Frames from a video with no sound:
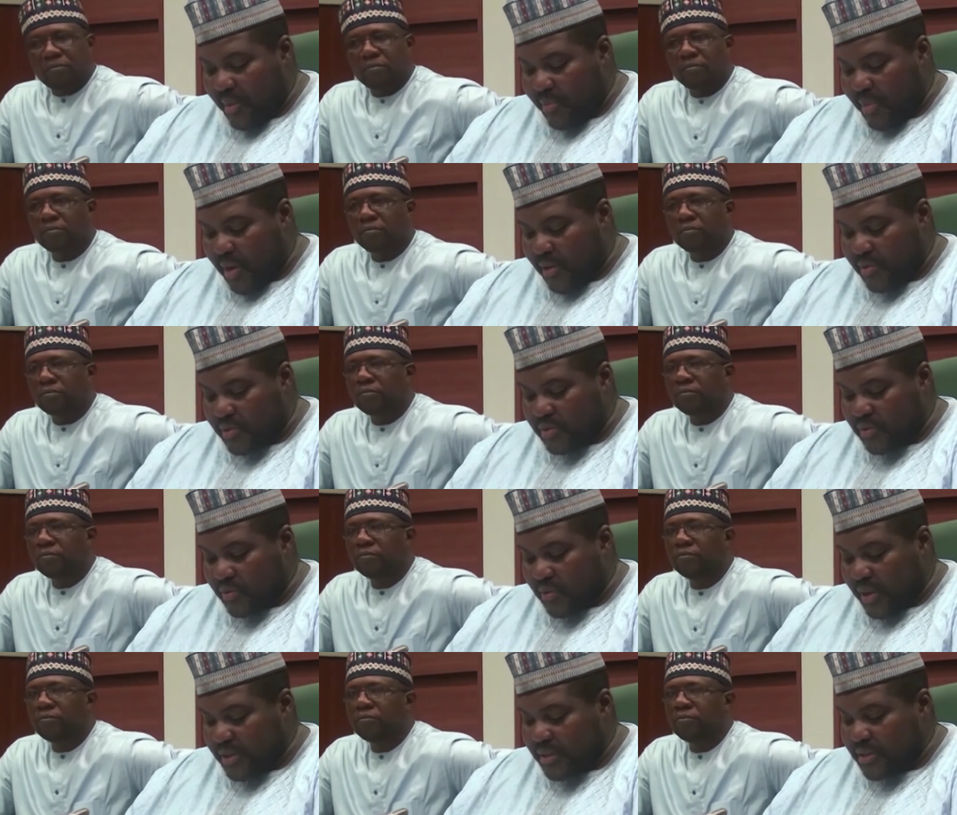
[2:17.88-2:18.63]

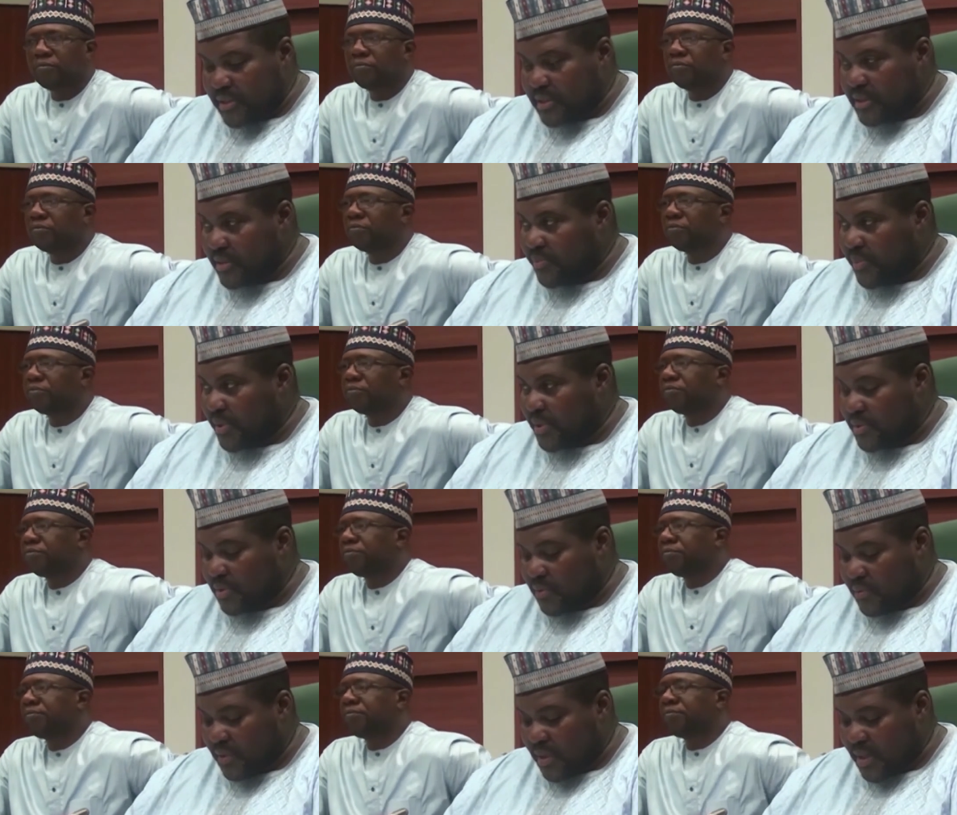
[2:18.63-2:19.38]
Speaker 1: amount, quantity,
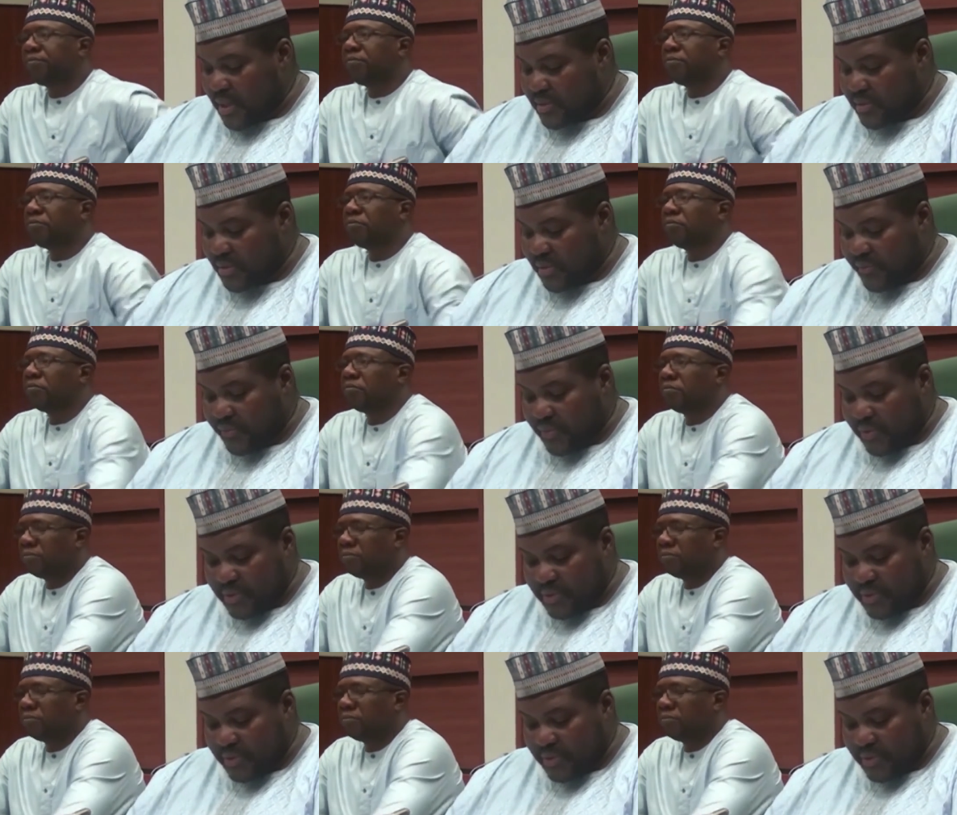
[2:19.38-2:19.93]
particulars of